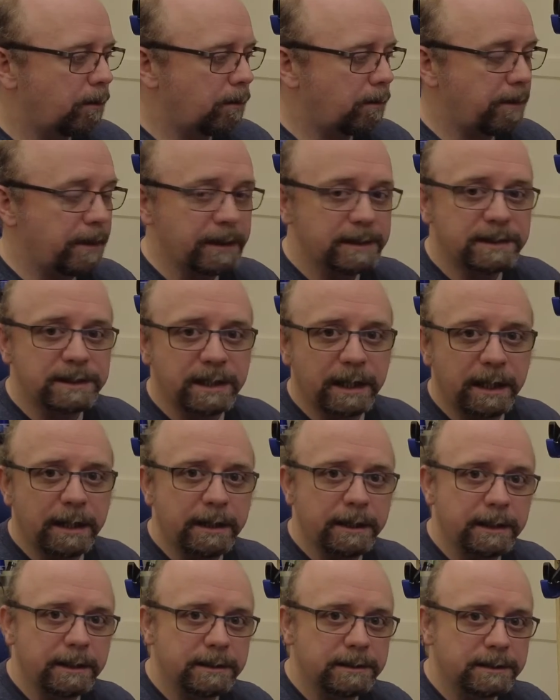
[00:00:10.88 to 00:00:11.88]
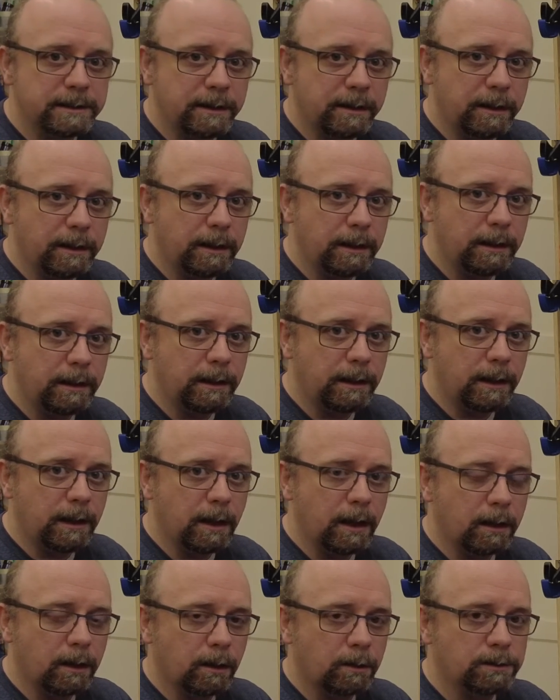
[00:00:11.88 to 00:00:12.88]
this is the
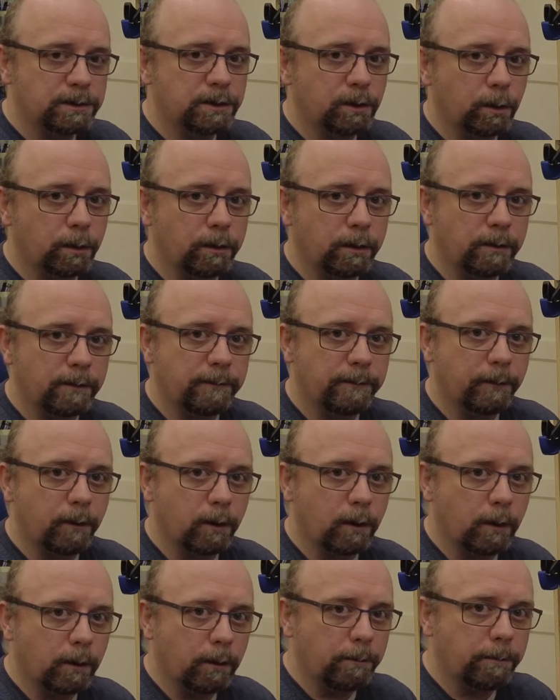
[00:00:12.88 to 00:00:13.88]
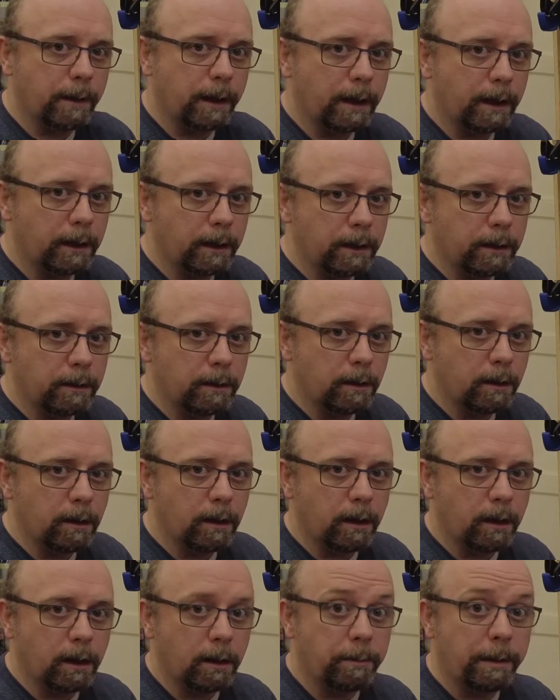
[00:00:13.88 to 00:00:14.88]
controller for my
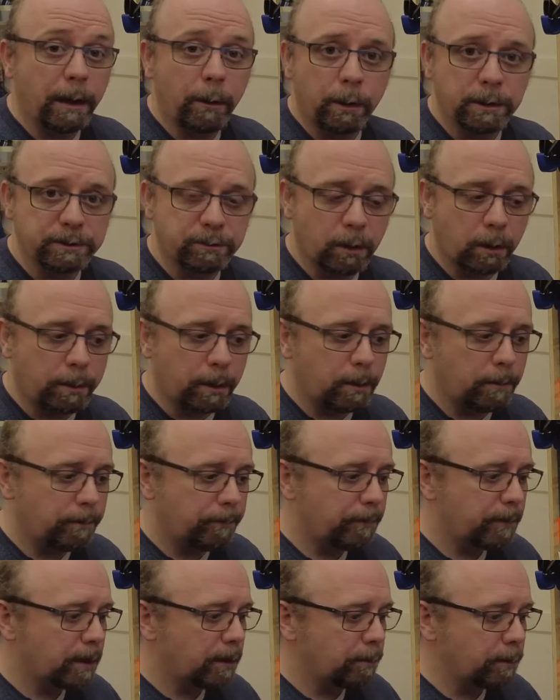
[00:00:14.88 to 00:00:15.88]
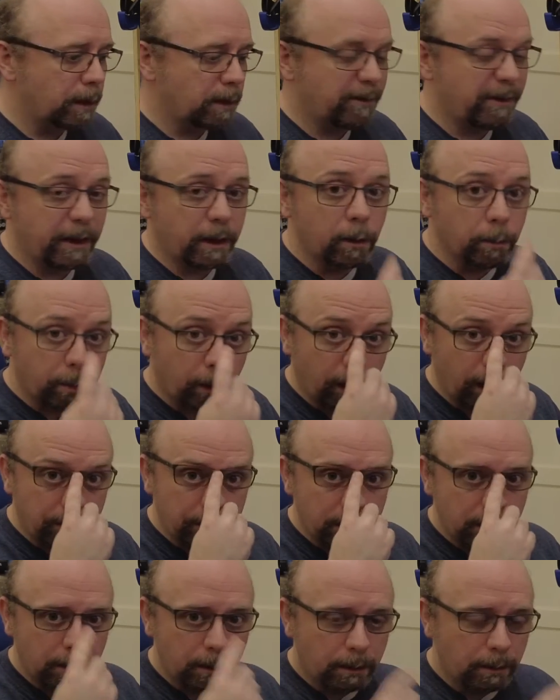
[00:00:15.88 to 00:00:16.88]
PyWaz robot, McVehicle Prime.
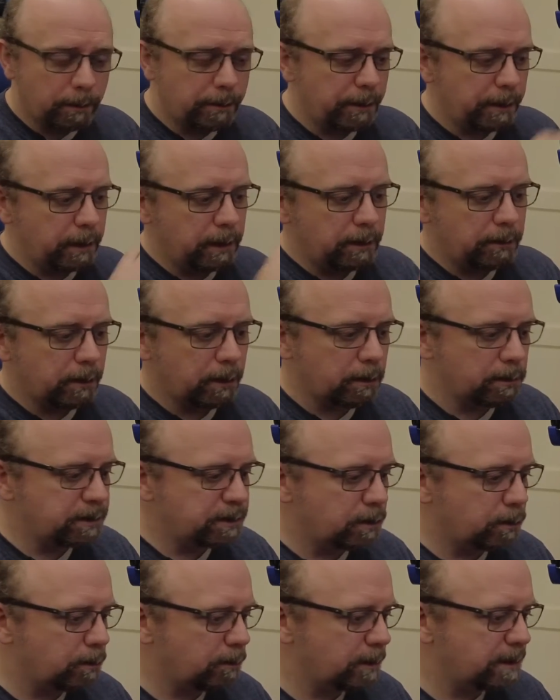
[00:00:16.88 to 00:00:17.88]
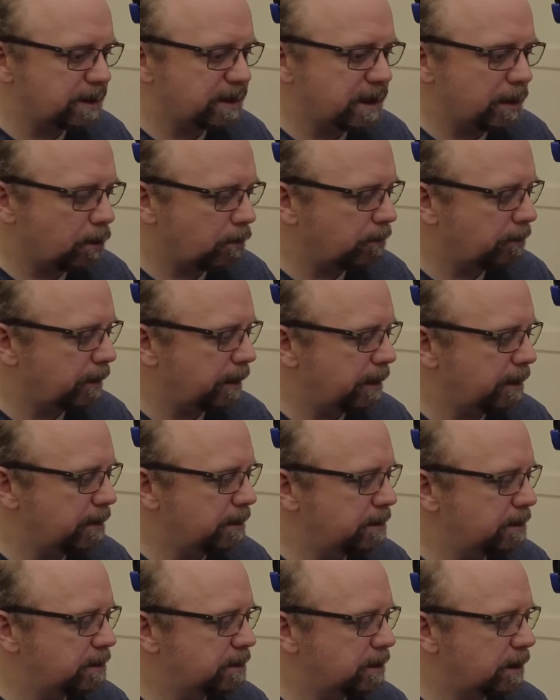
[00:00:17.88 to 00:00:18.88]
The controller itself
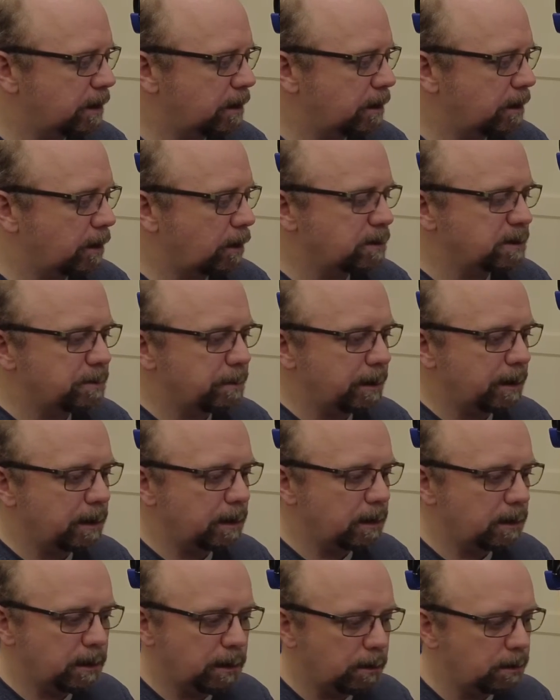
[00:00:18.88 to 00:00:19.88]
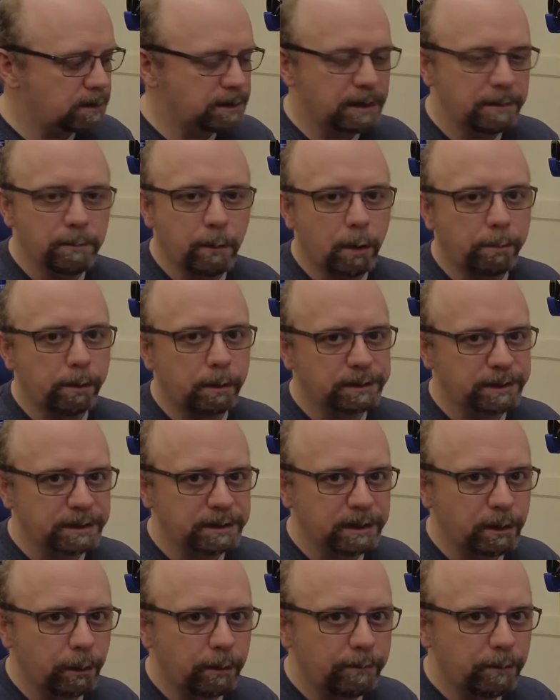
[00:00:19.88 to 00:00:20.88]
is going to be used in more projects
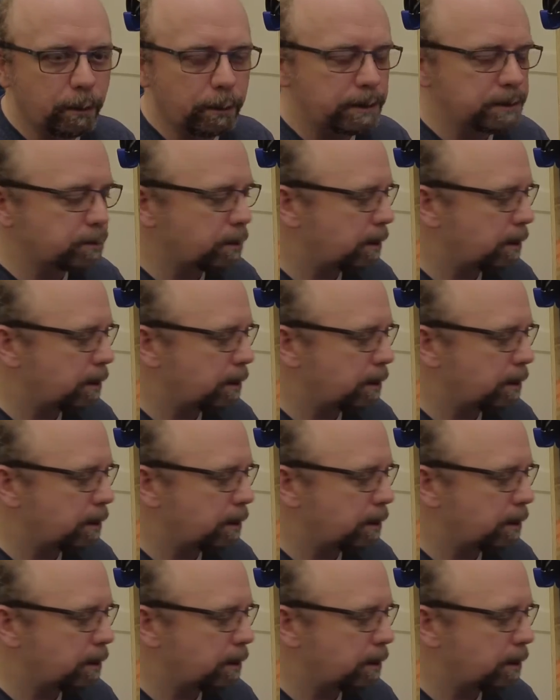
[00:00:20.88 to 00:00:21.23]
going forward as